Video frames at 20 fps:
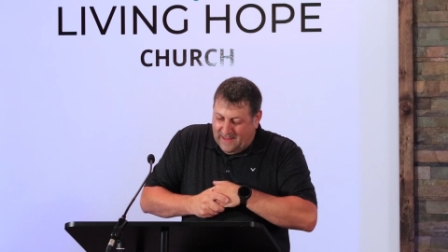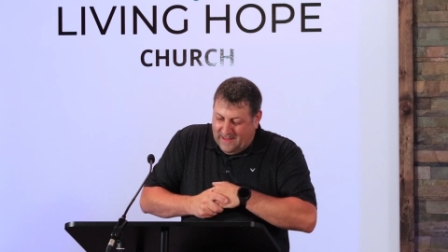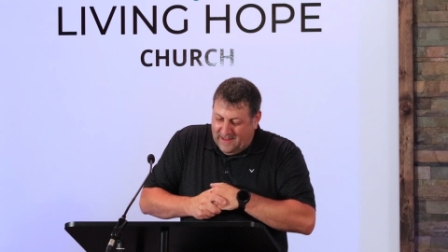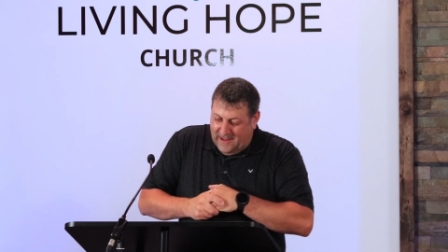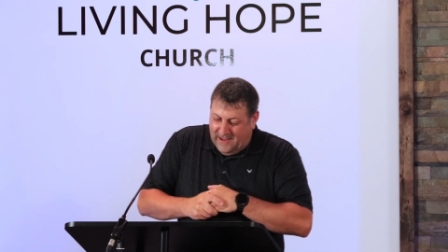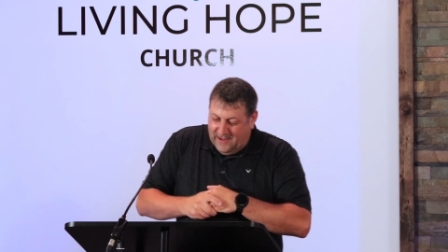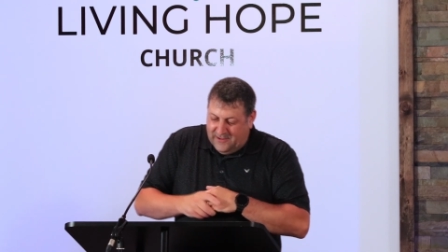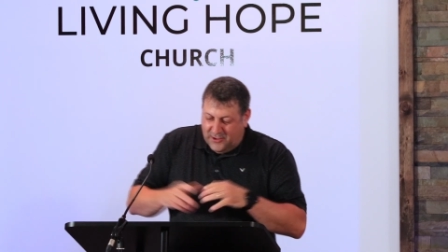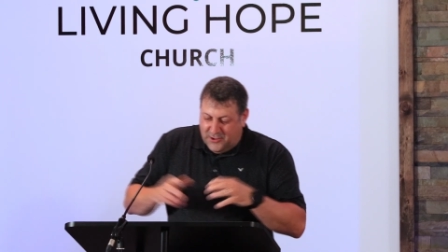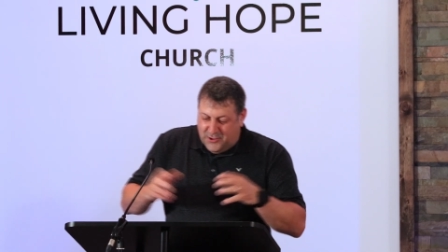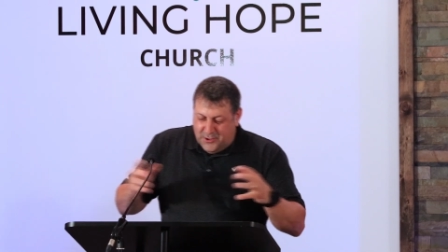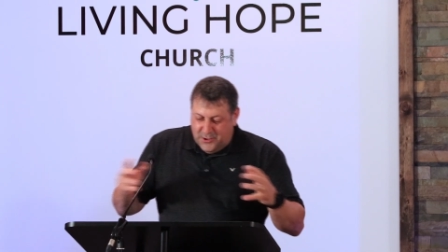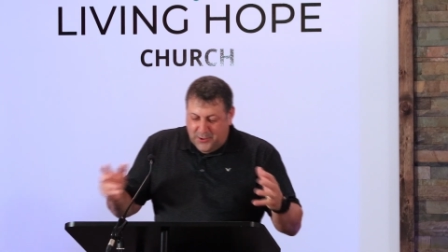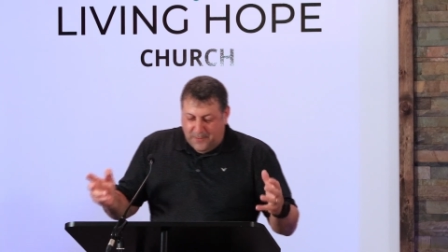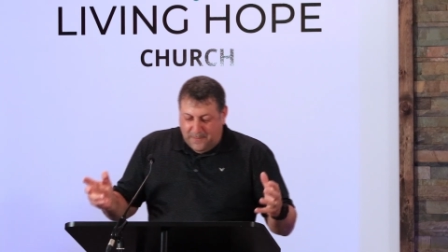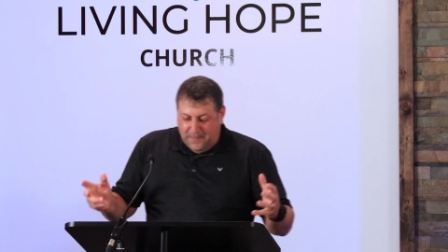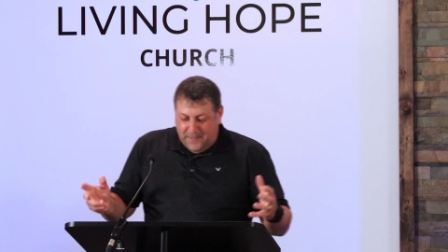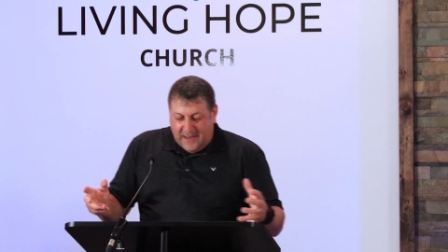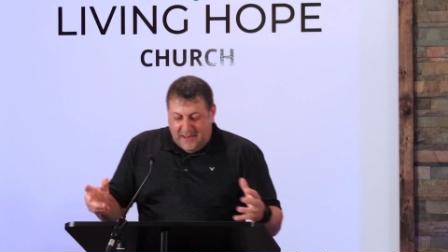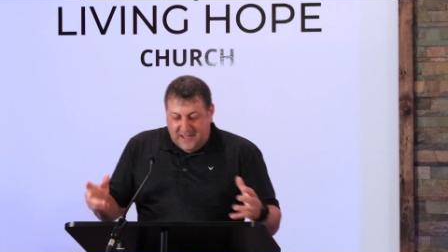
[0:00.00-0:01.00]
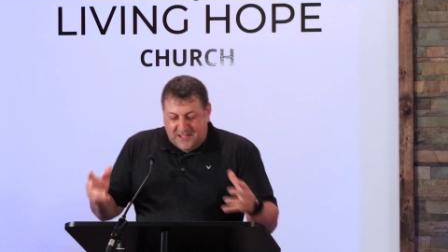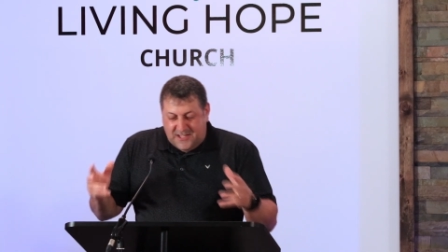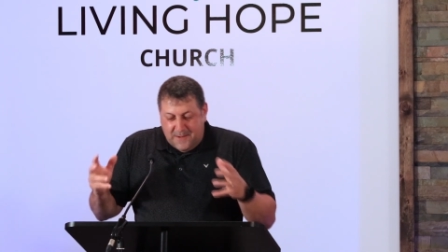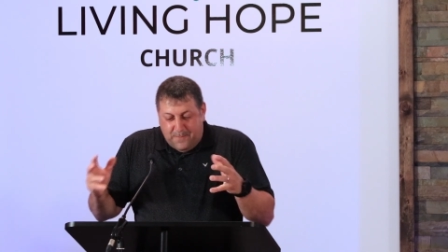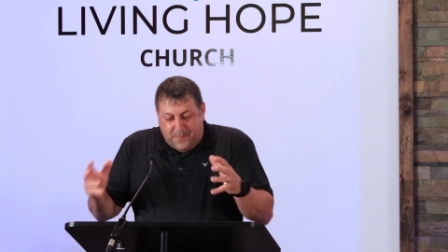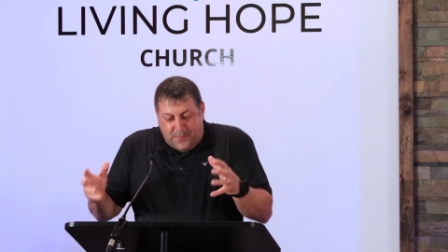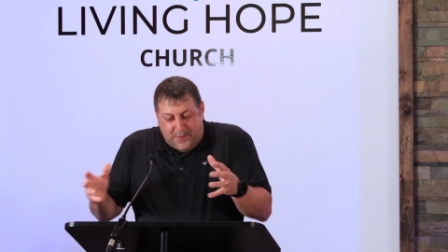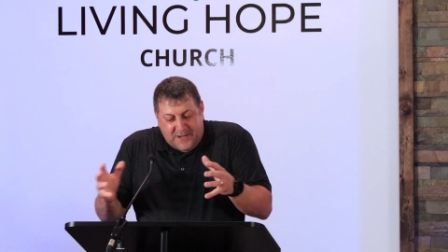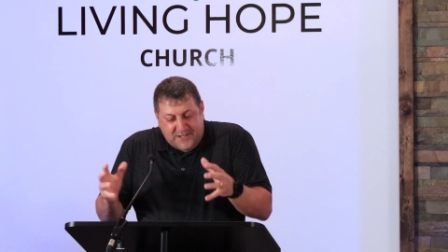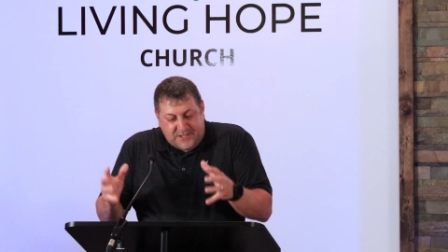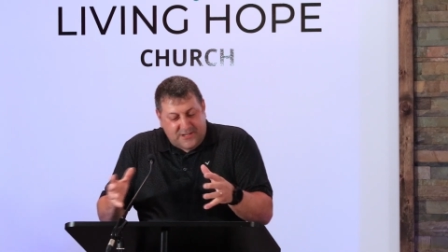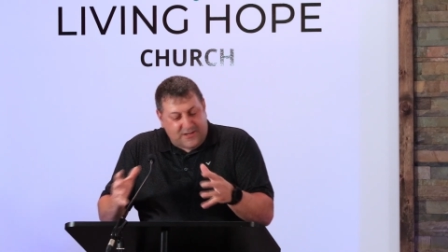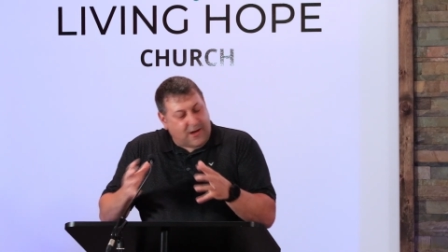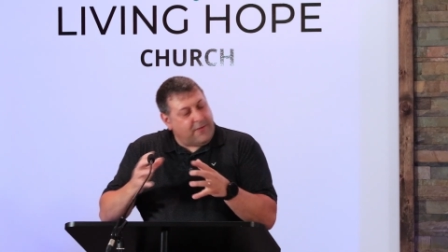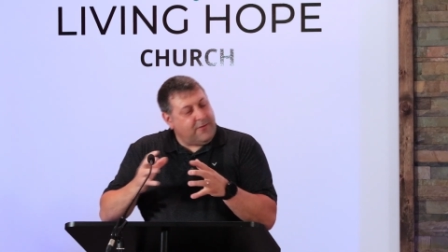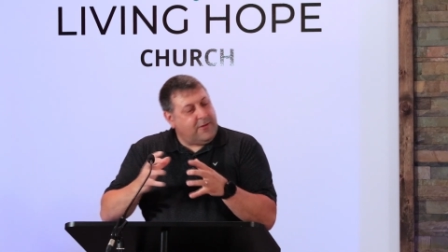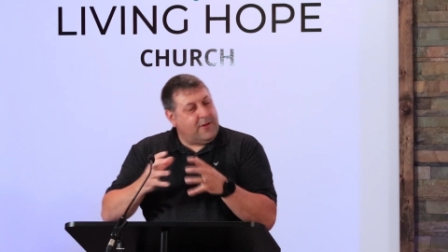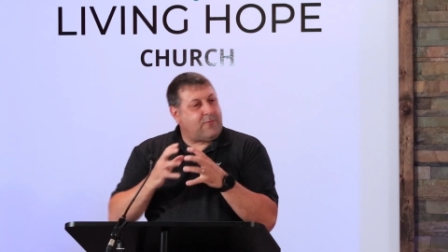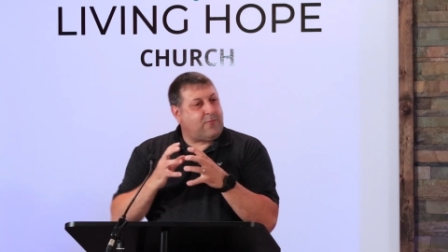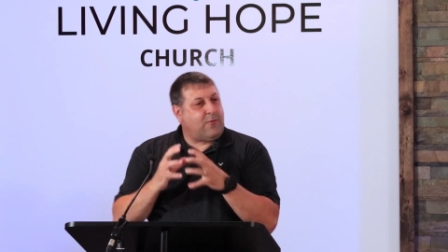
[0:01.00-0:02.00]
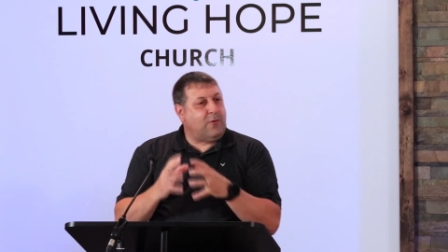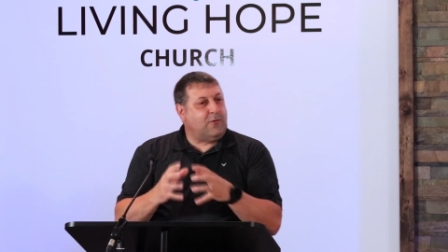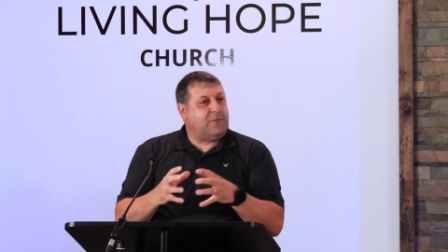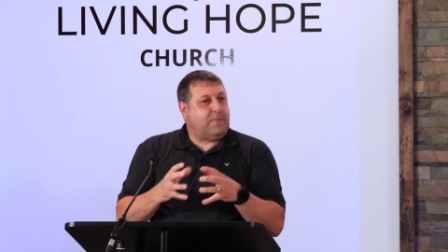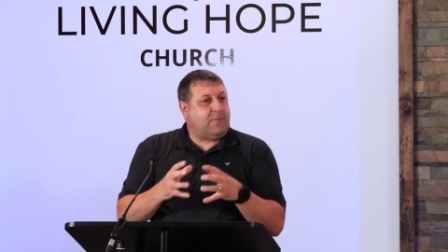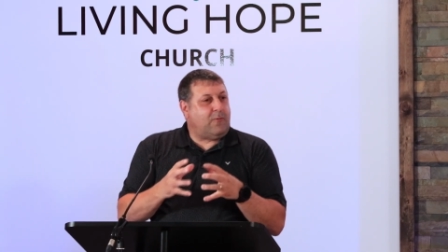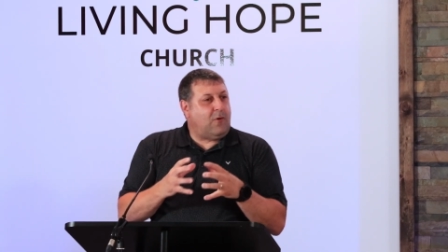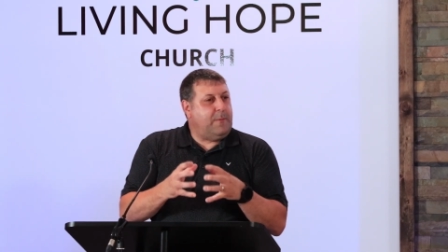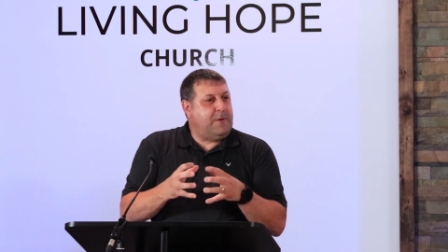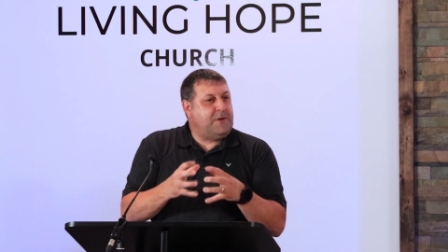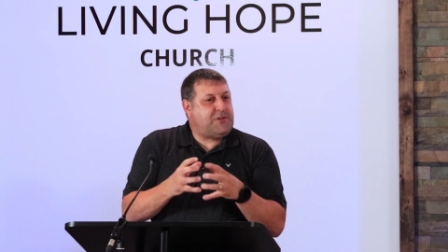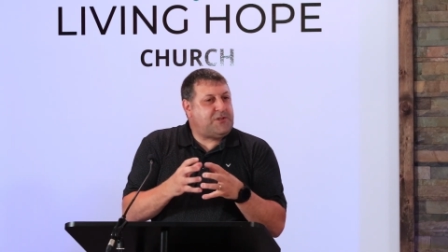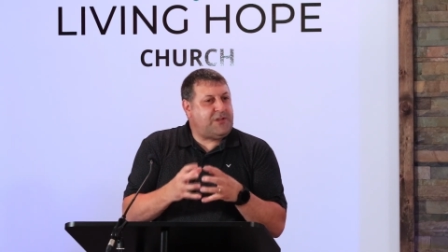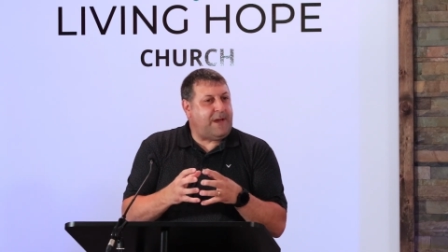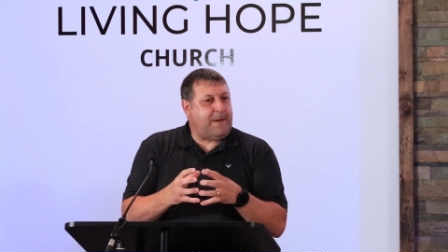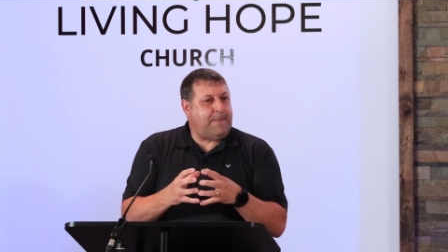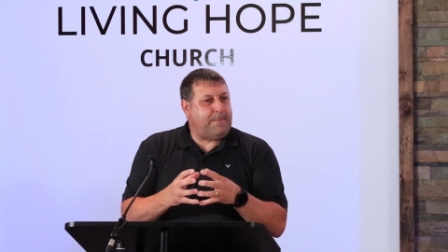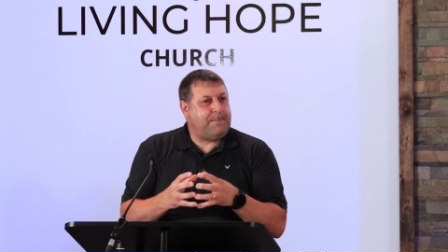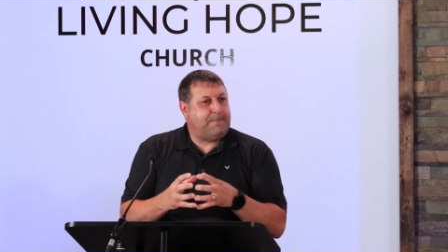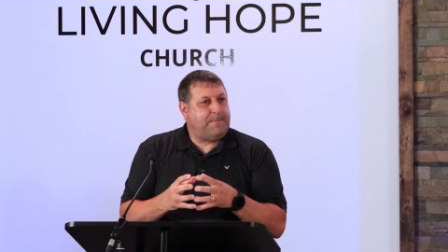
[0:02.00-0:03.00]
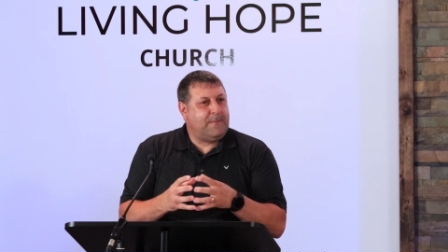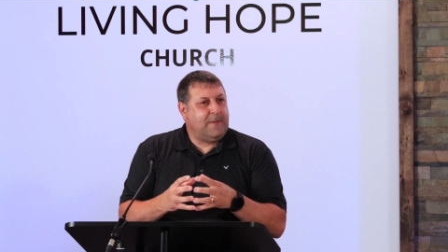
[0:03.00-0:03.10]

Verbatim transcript: he's a Jew, and he's imprisoned on this Roman ship